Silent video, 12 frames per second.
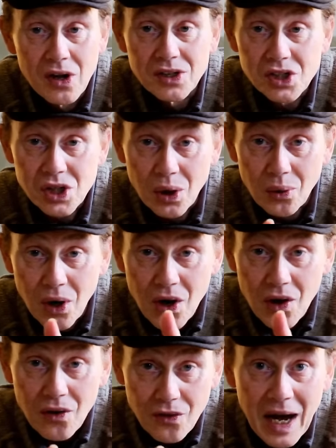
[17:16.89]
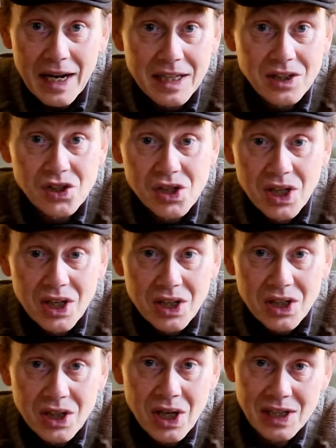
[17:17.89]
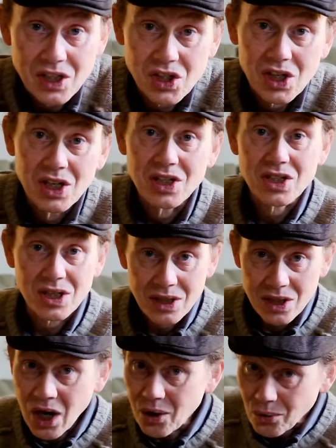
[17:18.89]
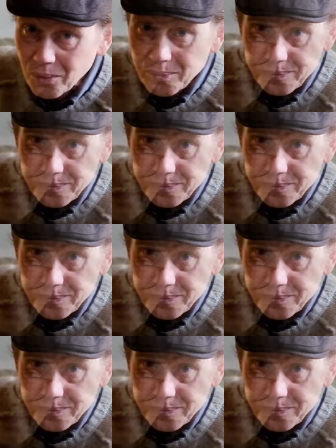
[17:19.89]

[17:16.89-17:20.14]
So that is nice to know.